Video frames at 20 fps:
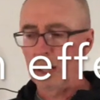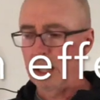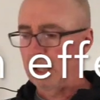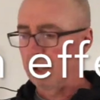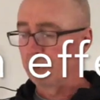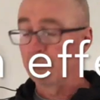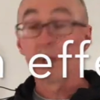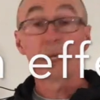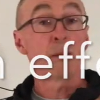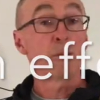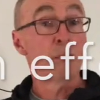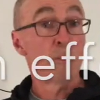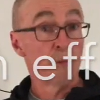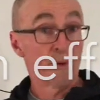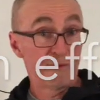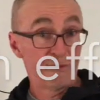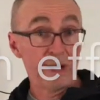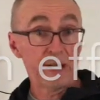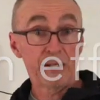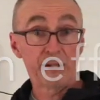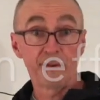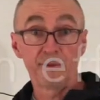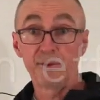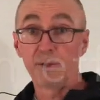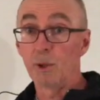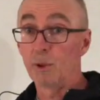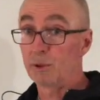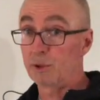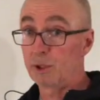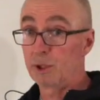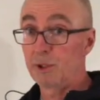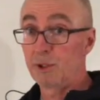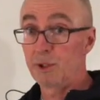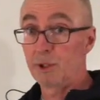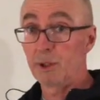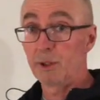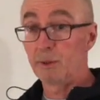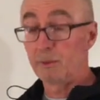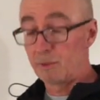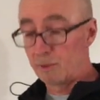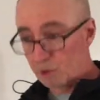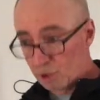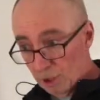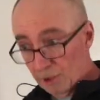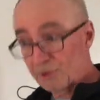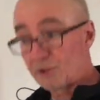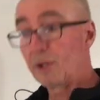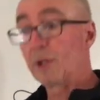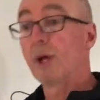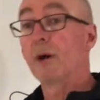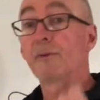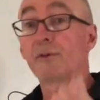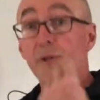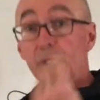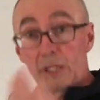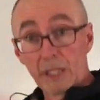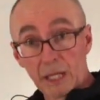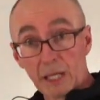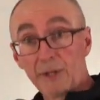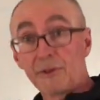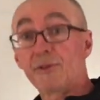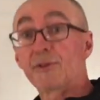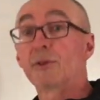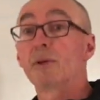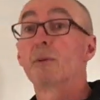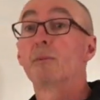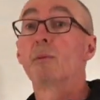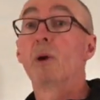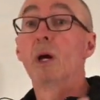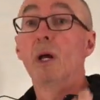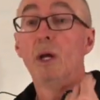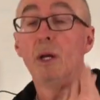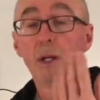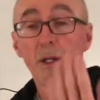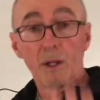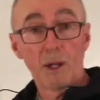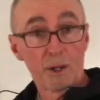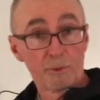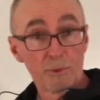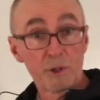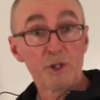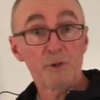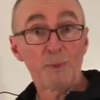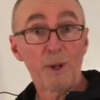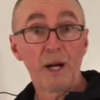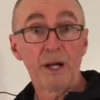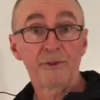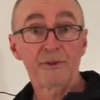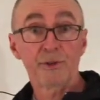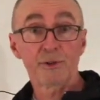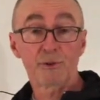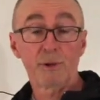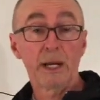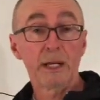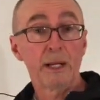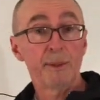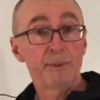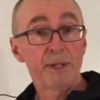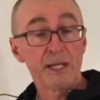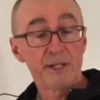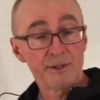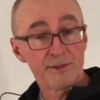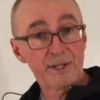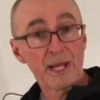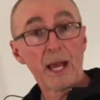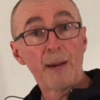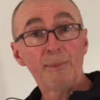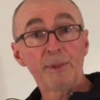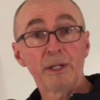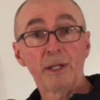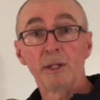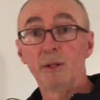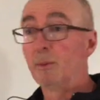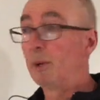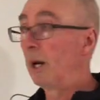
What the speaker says: a minimum effective dosage, just enough to get some responses or adaptations happening in the